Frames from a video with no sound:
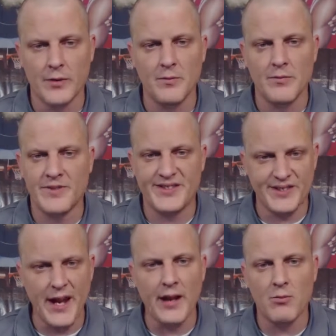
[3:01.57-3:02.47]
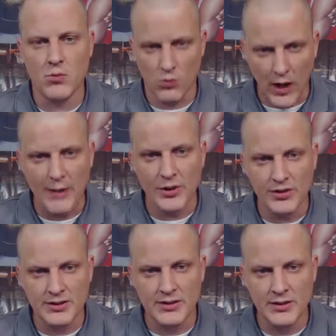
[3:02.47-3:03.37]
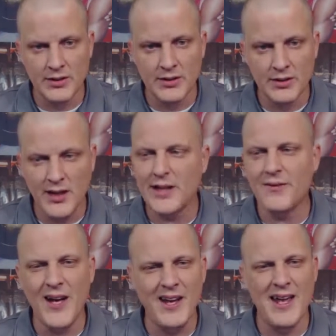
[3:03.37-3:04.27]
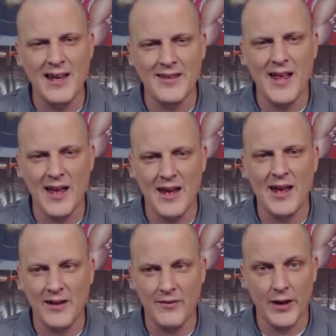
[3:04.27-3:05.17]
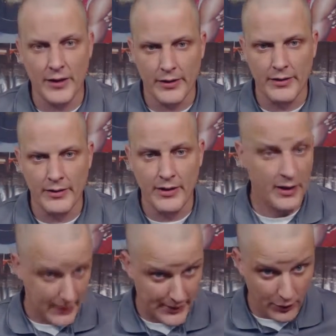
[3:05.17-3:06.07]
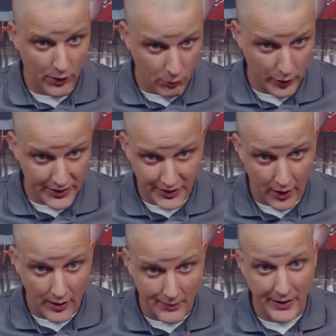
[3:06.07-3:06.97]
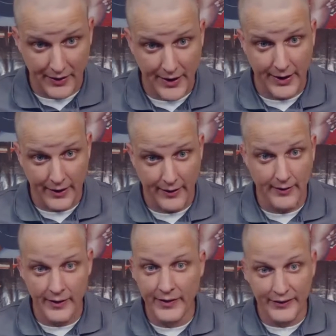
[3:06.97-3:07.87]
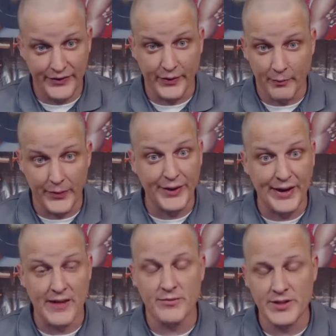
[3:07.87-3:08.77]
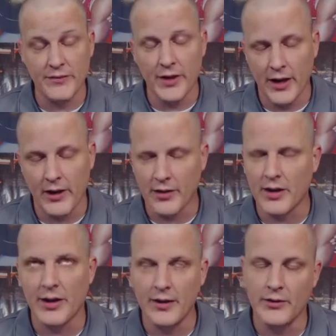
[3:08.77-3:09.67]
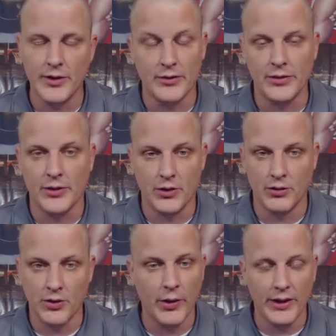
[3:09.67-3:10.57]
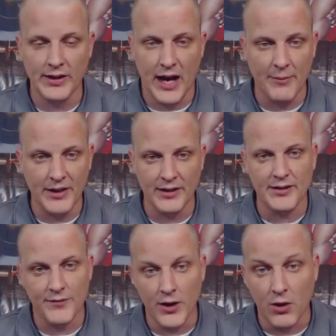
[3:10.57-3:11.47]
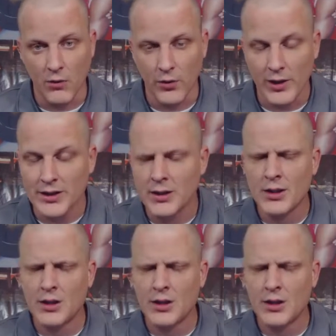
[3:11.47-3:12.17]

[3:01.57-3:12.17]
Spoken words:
from Sam Roberts. Like, if I had that head of hair, and I know I'm one to talk about hair, somebody gave himself a haircut. I know. Go ahead and comment and get the fuck over it.